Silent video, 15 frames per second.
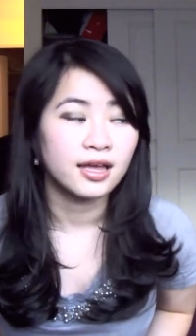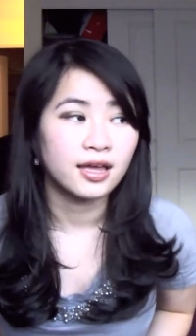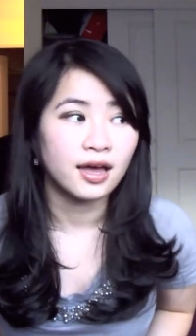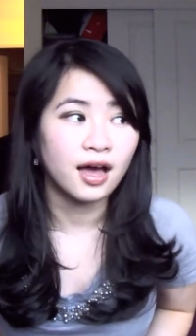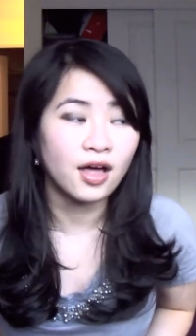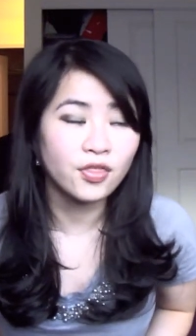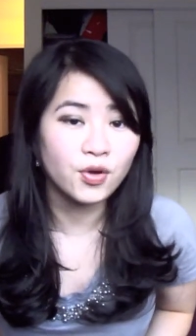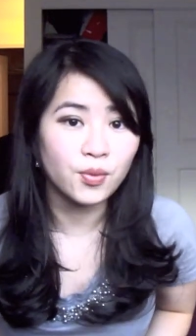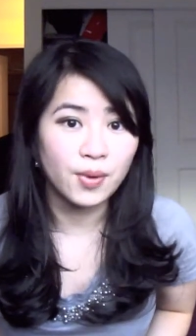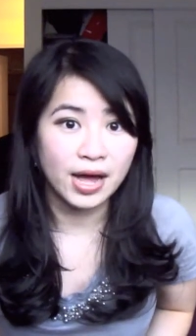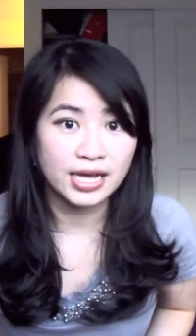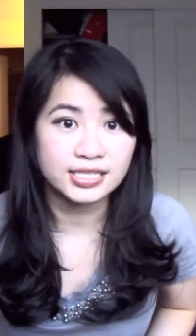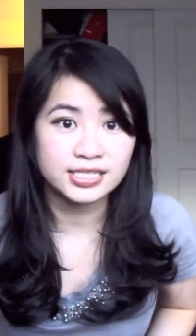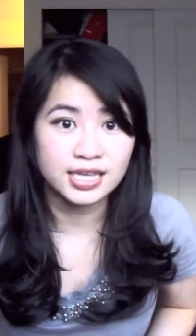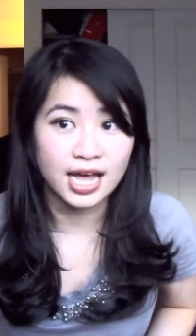
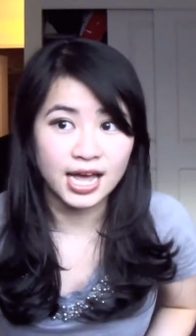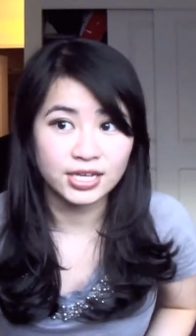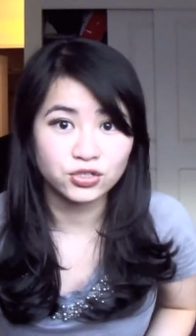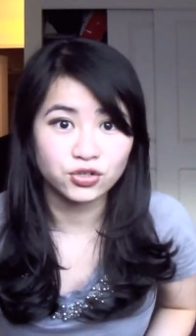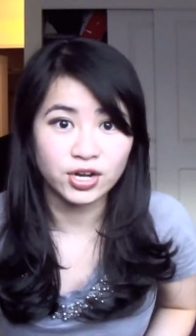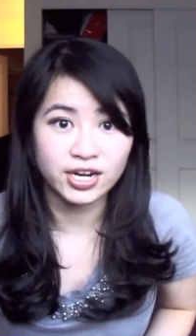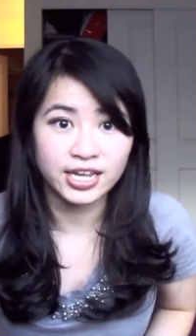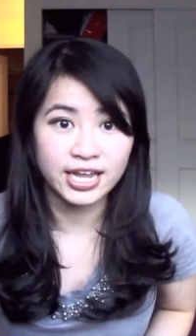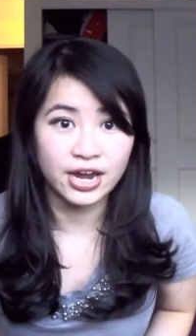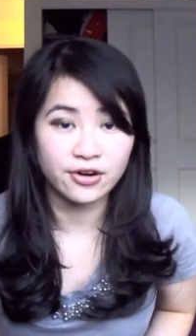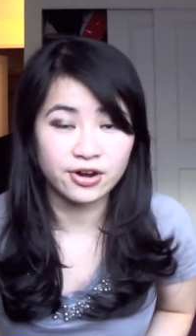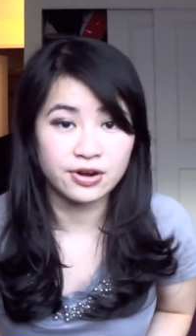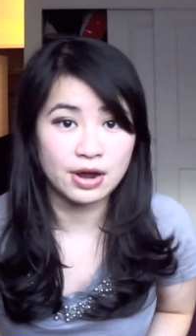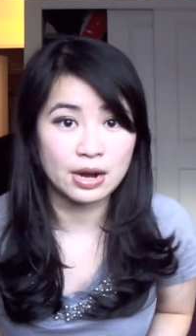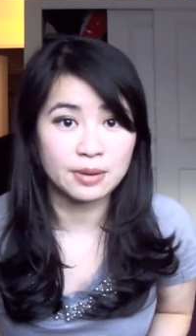otherwise, I try to
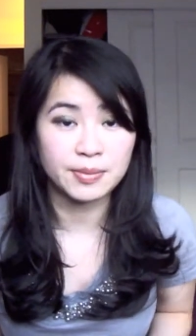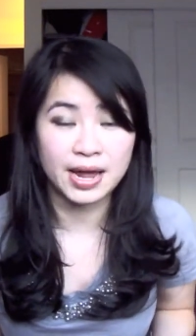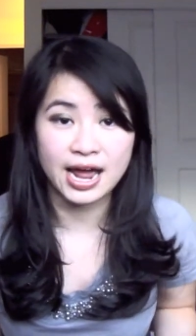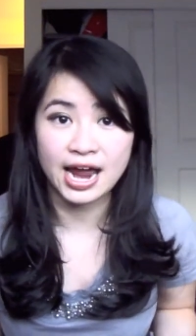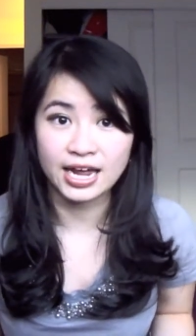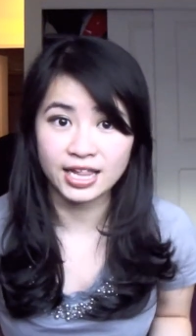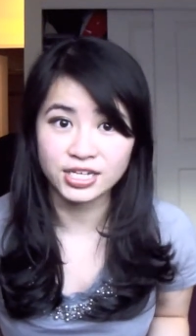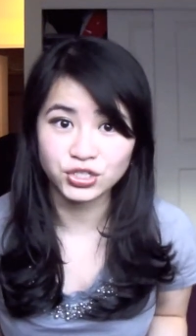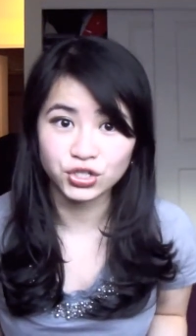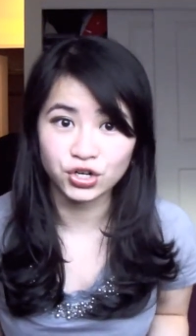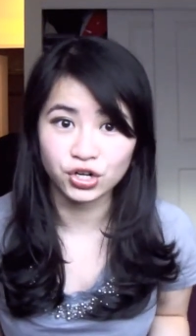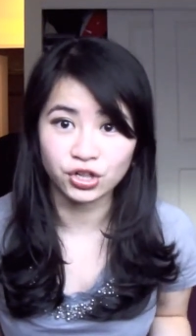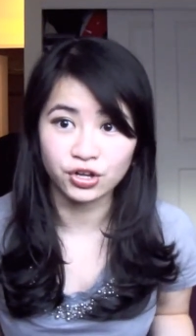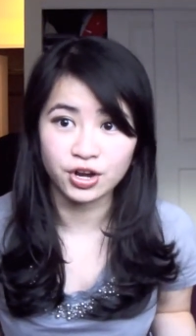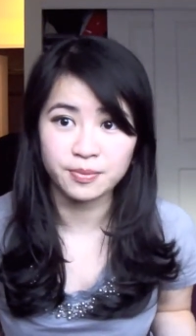carry around my eyelash
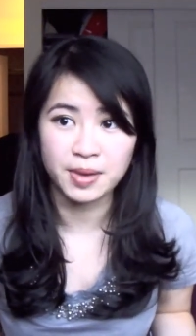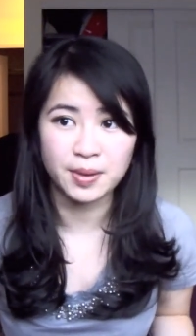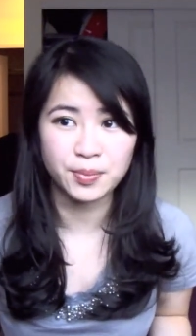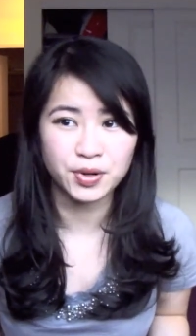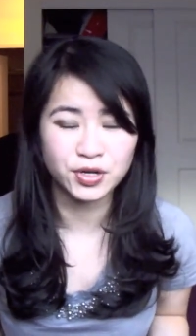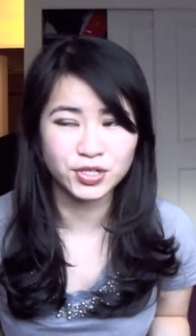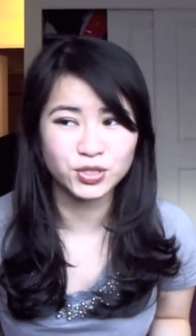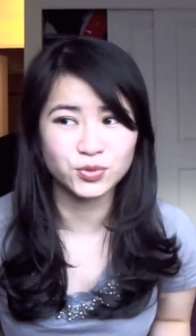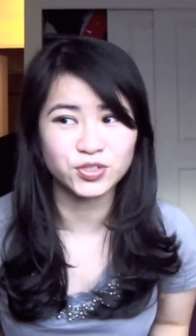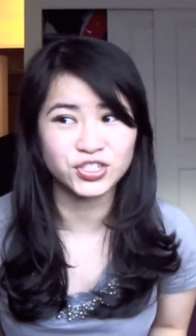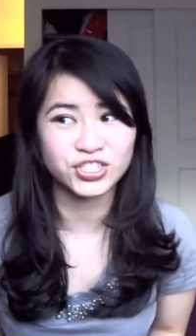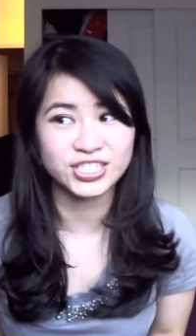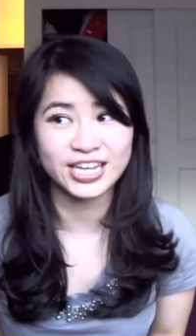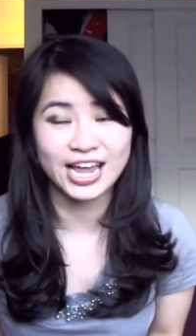curler in my purse, which isn't